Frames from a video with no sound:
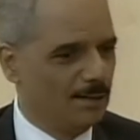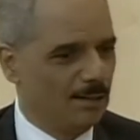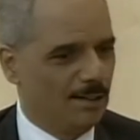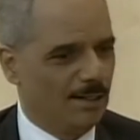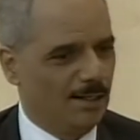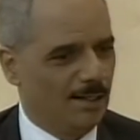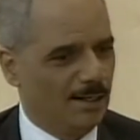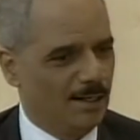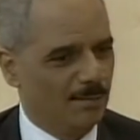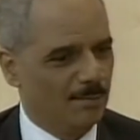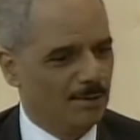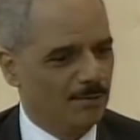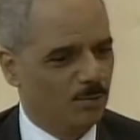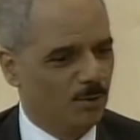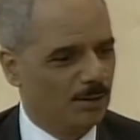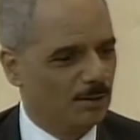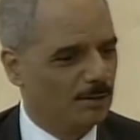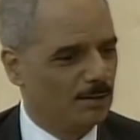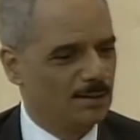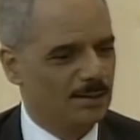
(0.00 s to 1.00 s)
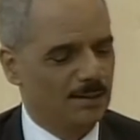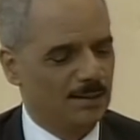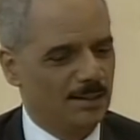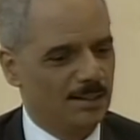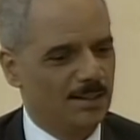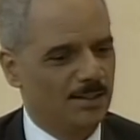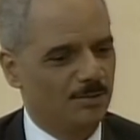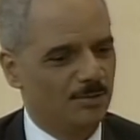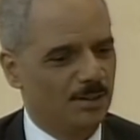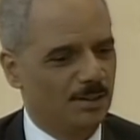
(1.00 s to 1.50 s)
If one looks at the
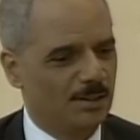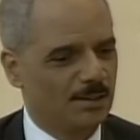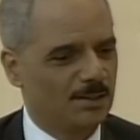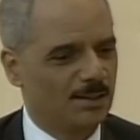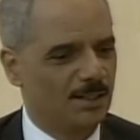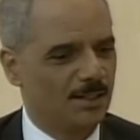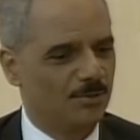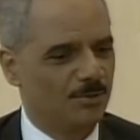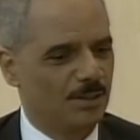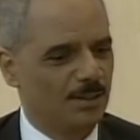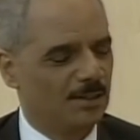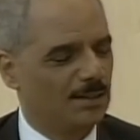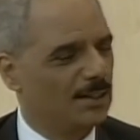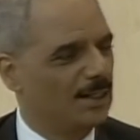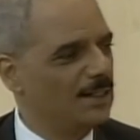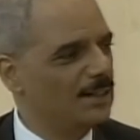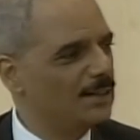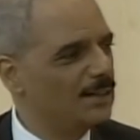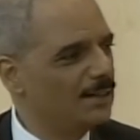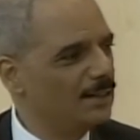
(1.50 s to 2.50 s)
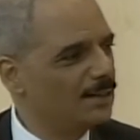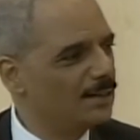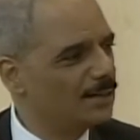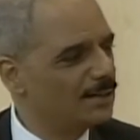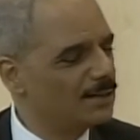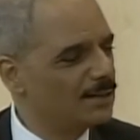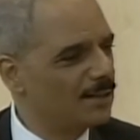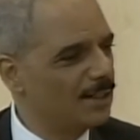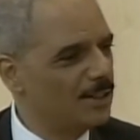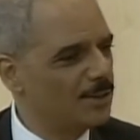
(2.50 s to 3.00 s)
history of this country in the 19th
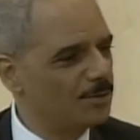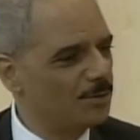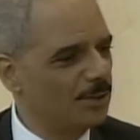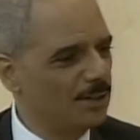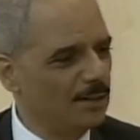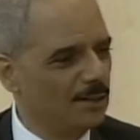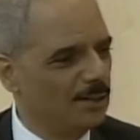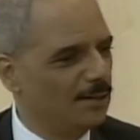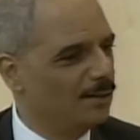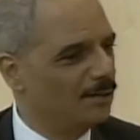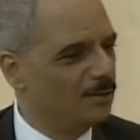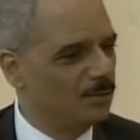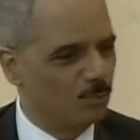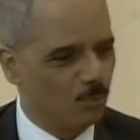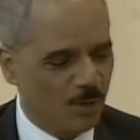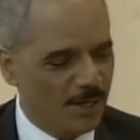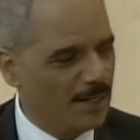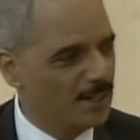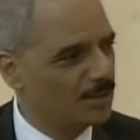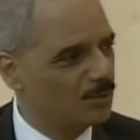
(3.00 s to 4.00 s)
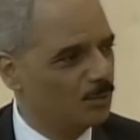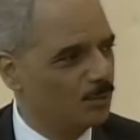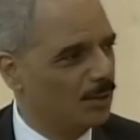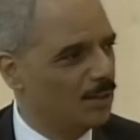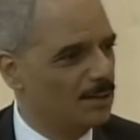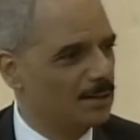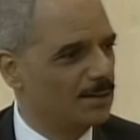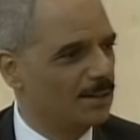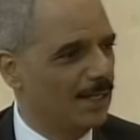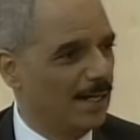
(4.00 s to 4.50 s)
century, race
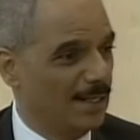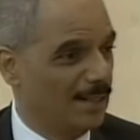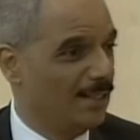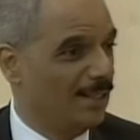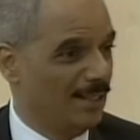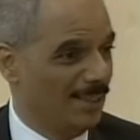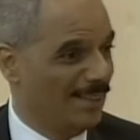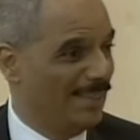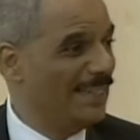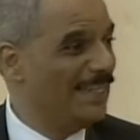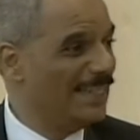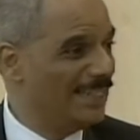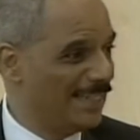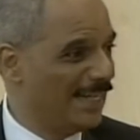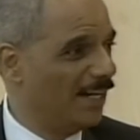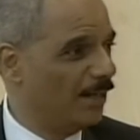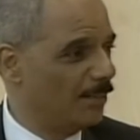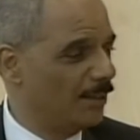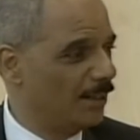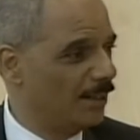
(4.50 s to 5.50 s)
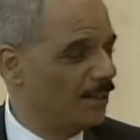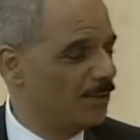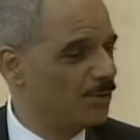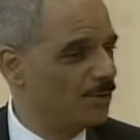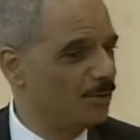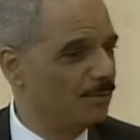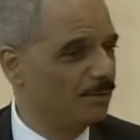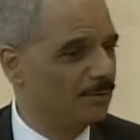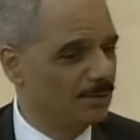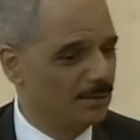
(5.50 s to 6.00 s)
was, I think, the dominant
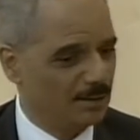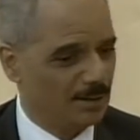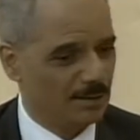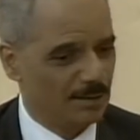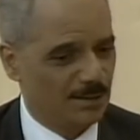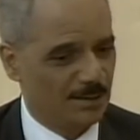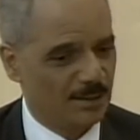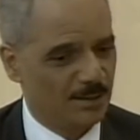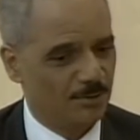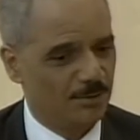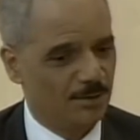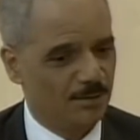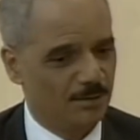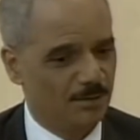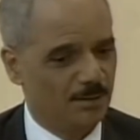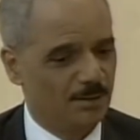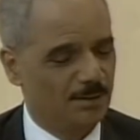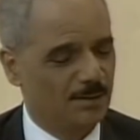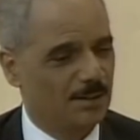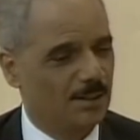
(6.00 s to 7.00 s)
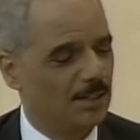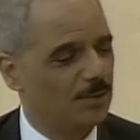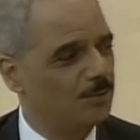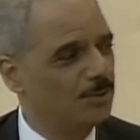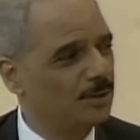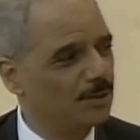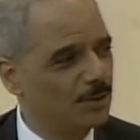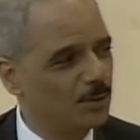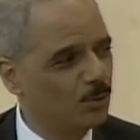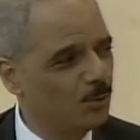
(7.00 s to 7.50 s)
issue. You look at the history of this country
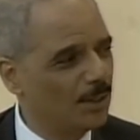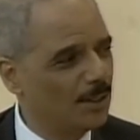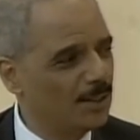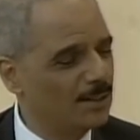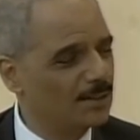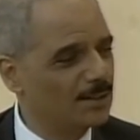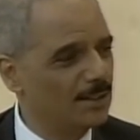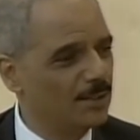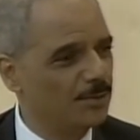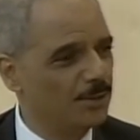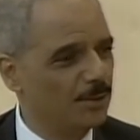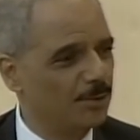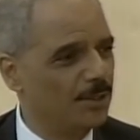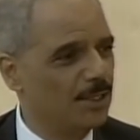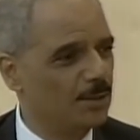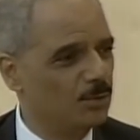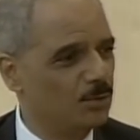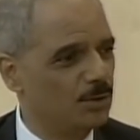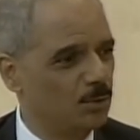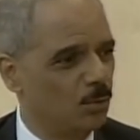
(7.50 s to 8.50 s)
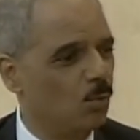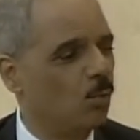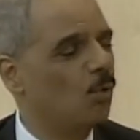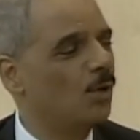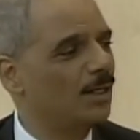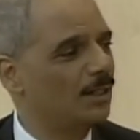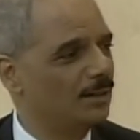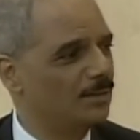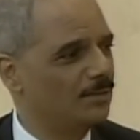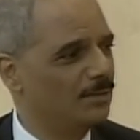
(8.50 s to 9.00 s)
in the 20th century, race was
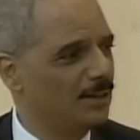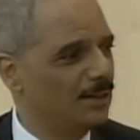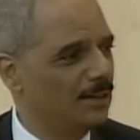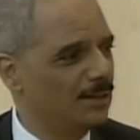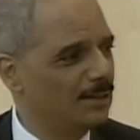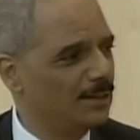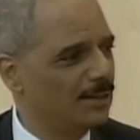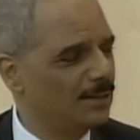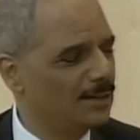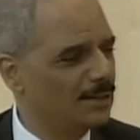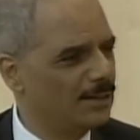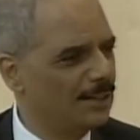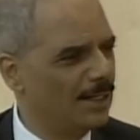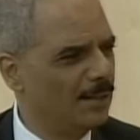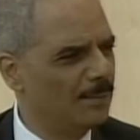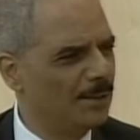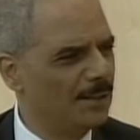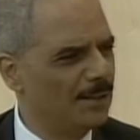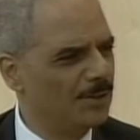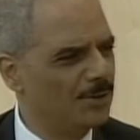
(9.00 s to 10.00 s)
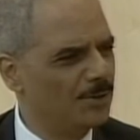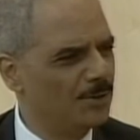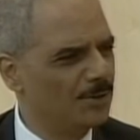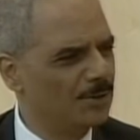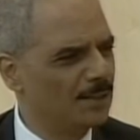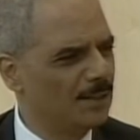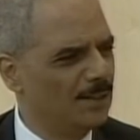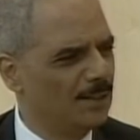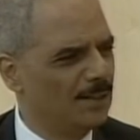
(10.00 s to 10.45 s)
one of the dominant issues.